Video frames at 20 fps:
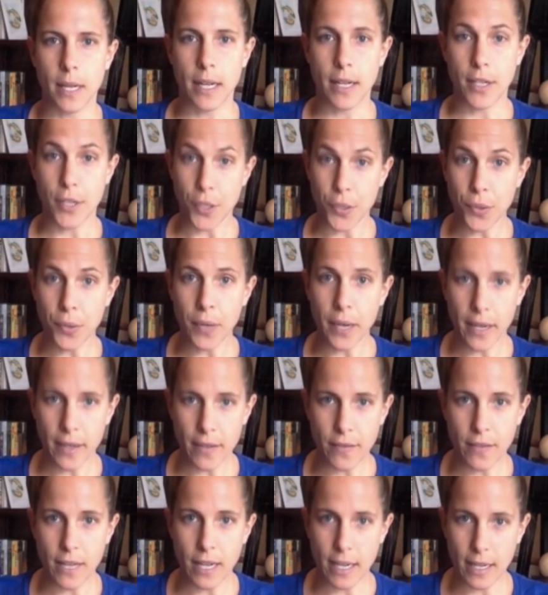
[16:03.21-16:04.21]
And you
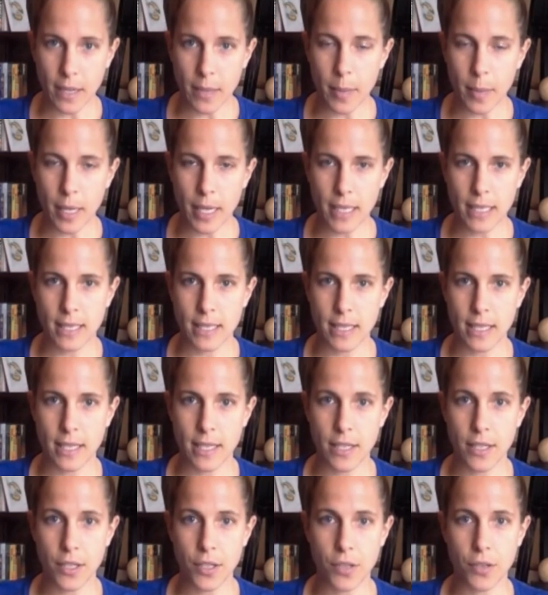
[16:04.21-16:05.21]
have that capacity
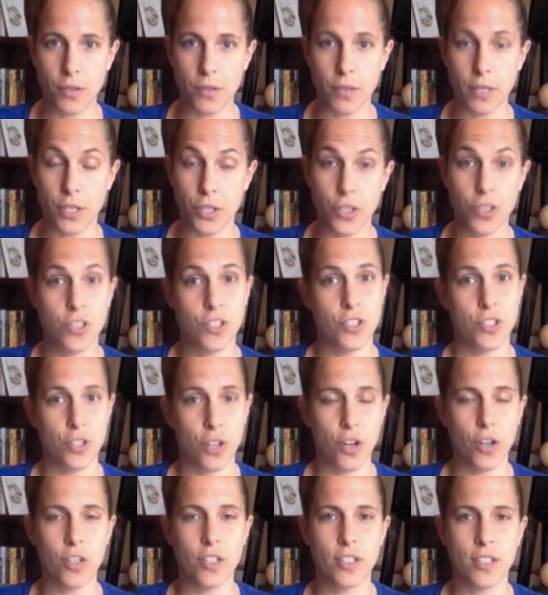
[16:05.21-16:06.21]
in you. It just
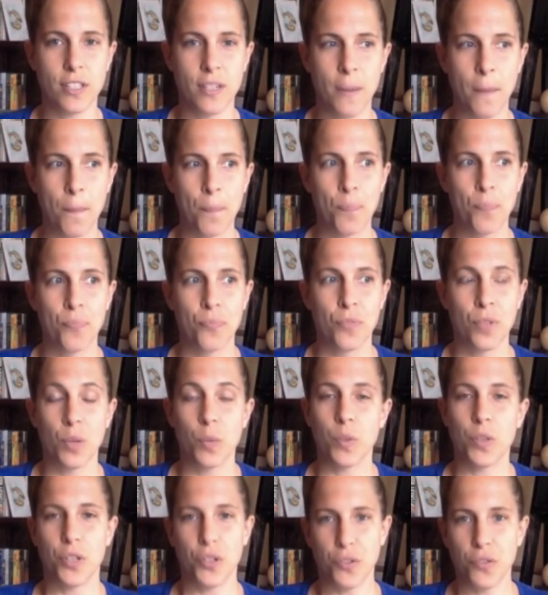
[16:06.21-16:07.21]
starts
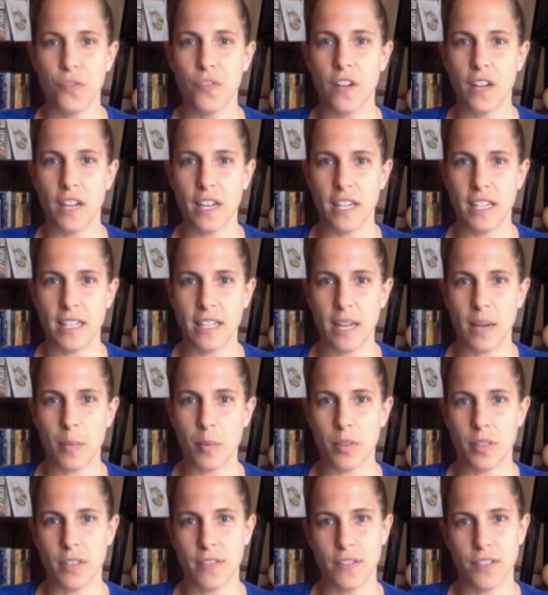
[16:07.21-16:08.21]
with you finding that
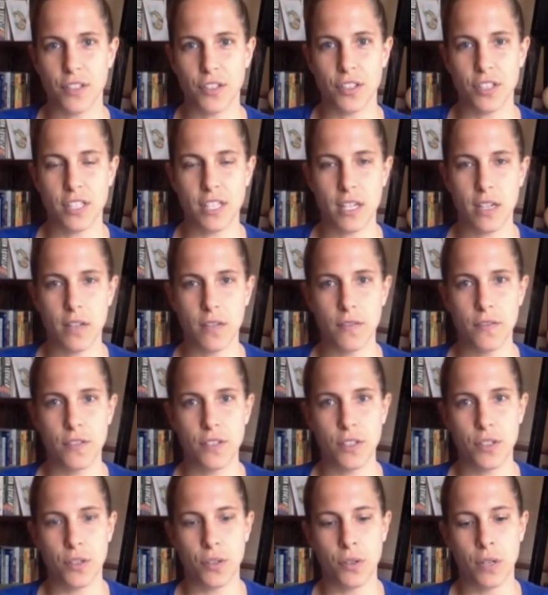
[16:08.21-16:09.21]
belief in yourself.
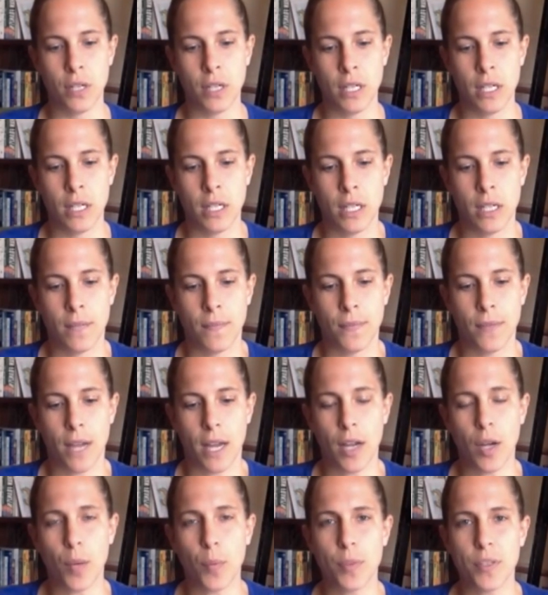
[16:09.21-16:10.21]
So
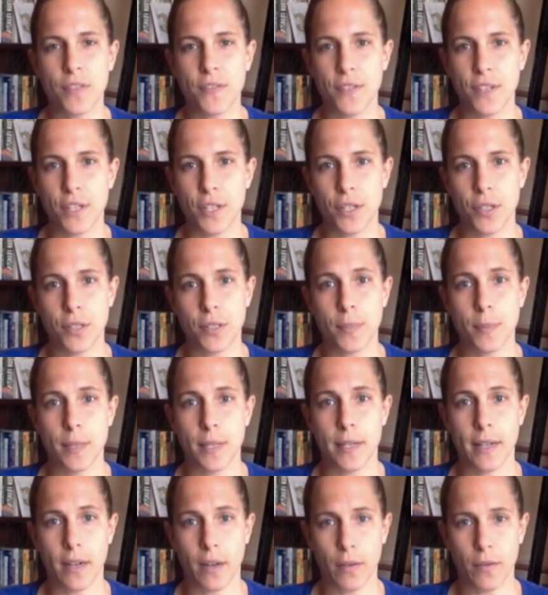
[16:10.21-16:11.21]
I hope this video has been
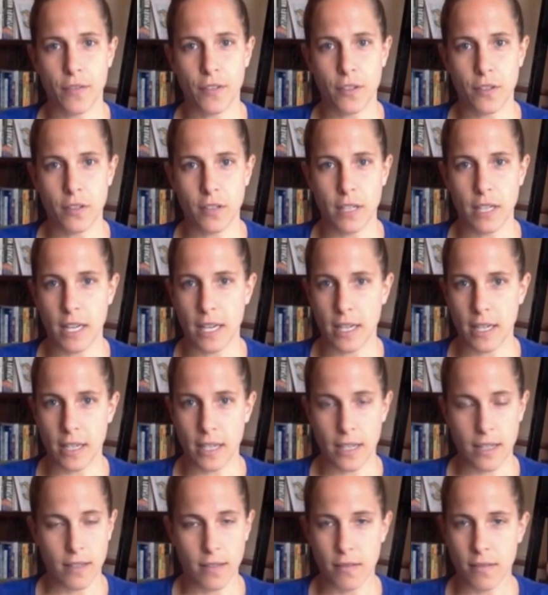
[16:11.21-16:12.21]
helpful
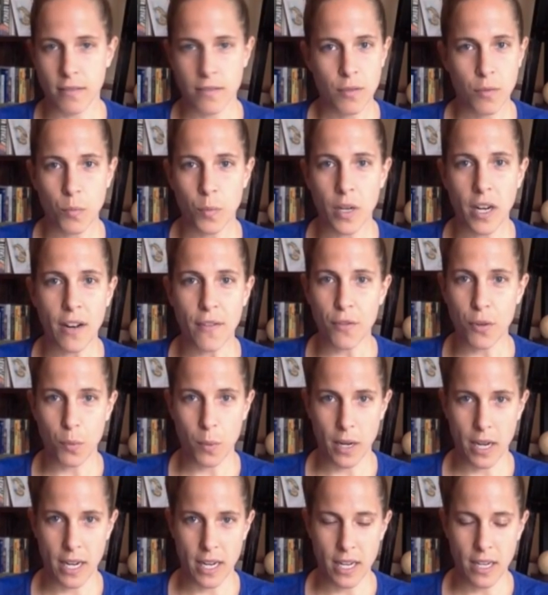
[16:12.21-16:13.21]
in whatever
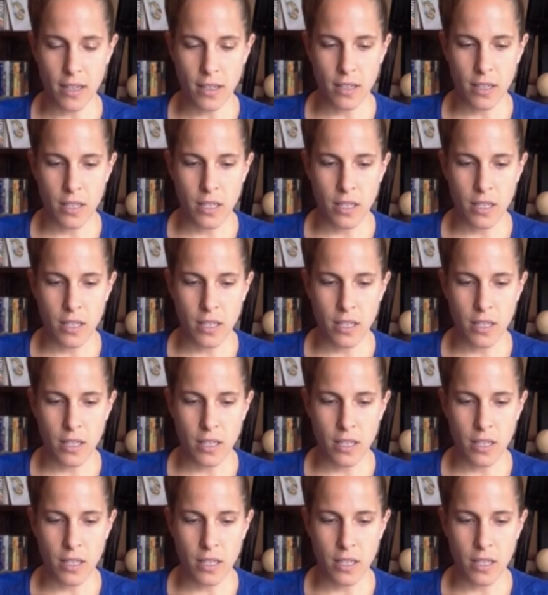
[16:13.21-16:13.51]
way.